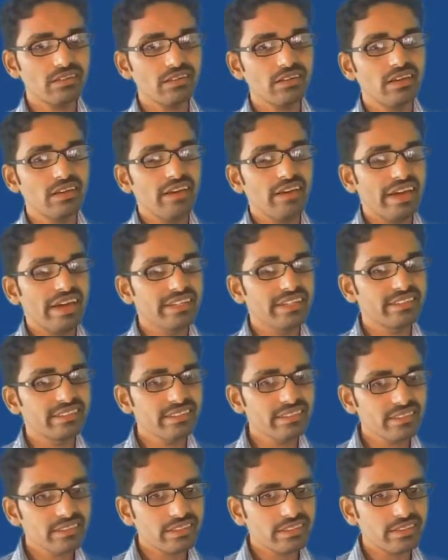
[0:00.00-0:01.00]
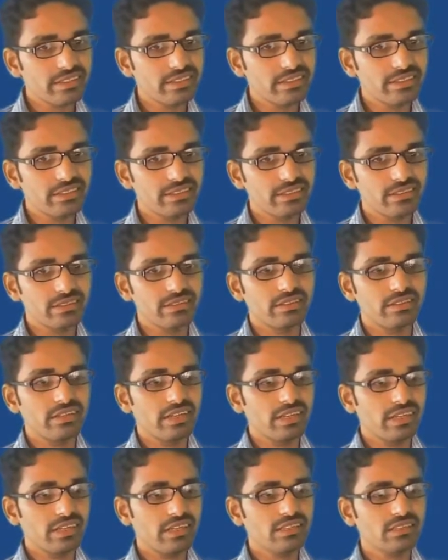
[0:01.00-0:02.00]
at this condition
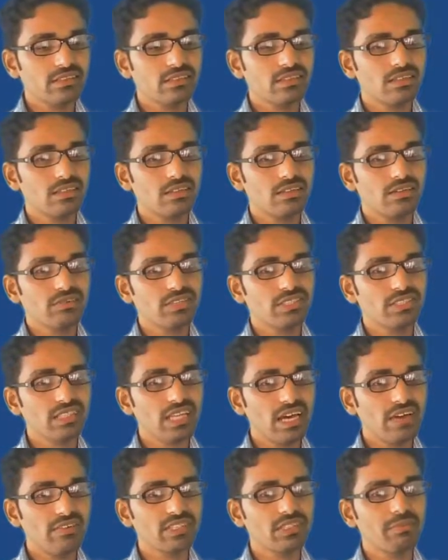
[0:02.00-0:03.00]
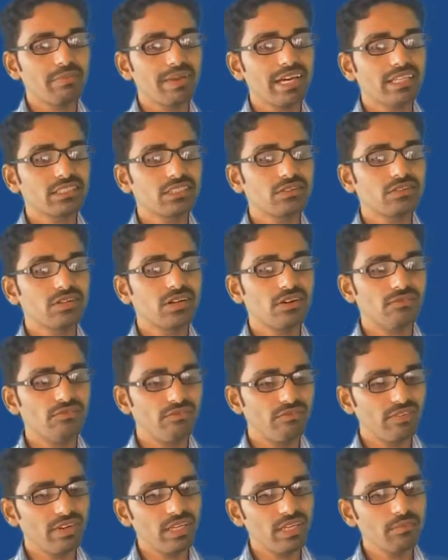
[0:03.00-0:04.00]
is, which is having the magnitude of
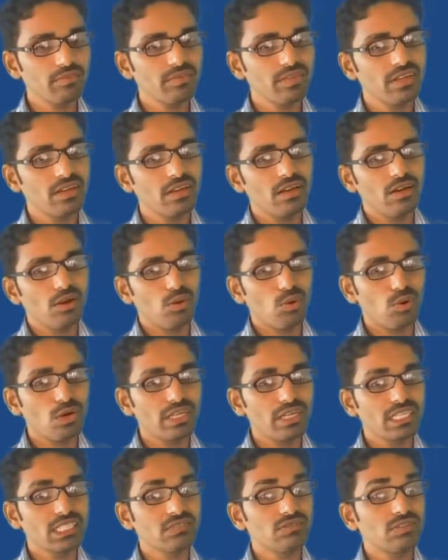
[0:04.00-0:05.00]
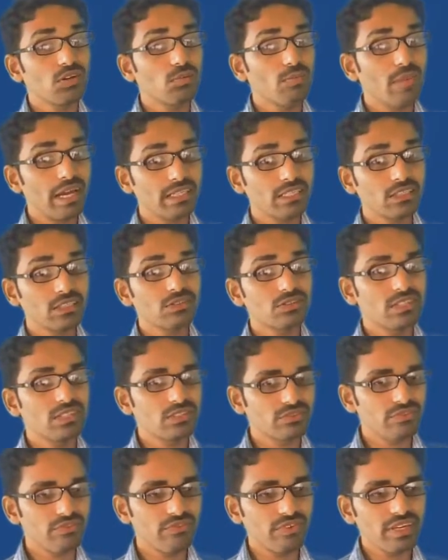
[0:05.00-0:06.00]
V, voltage wave magnitude is
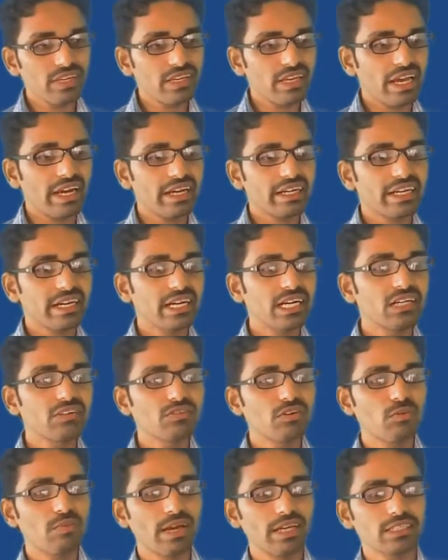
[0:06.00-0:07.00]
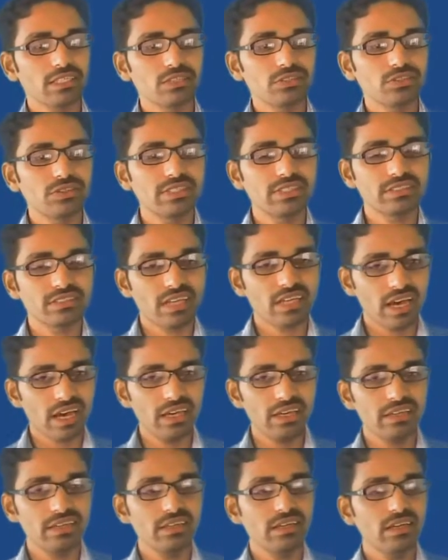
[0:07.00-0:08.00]
V and current wave magnitude is
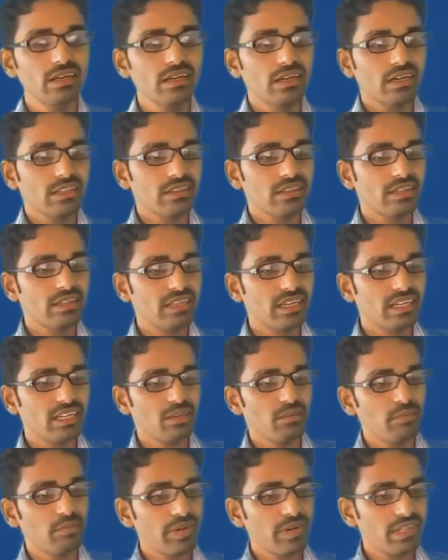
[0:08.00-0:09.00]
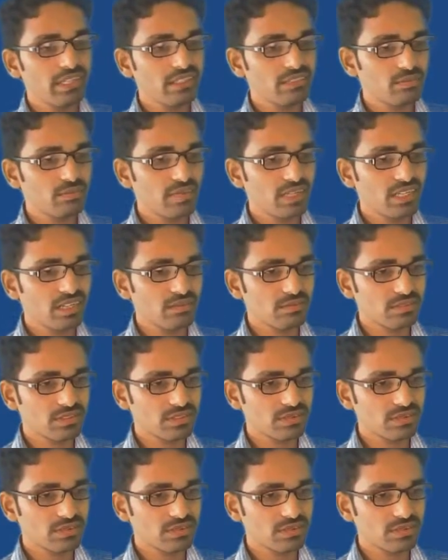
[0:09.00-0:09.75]
I, then the impedance becomes